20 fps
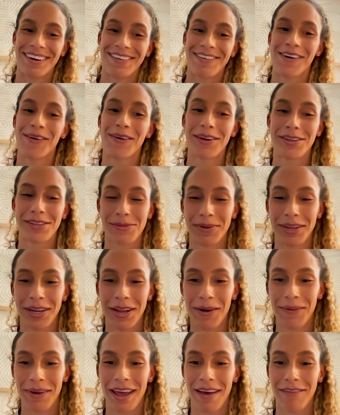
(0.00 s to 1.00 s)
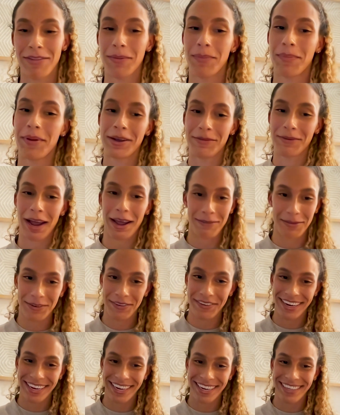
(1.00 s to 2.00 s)
of course, we know we have the Pitt
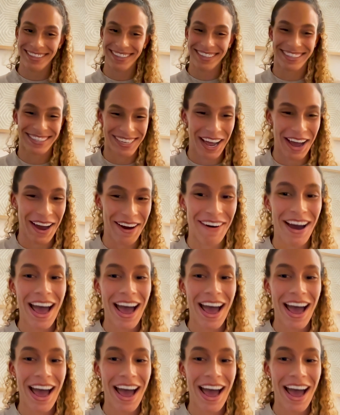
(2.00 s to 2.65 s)
rivalry. So